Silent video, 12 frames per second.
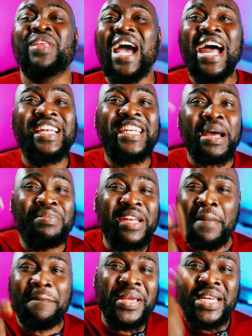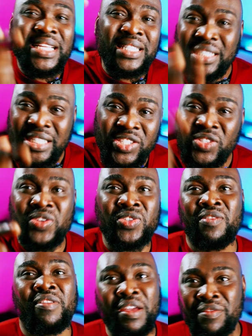Adaptability is your
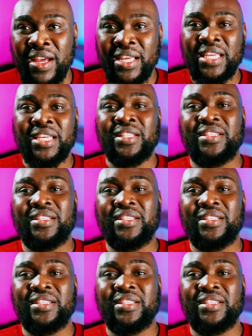survival kit.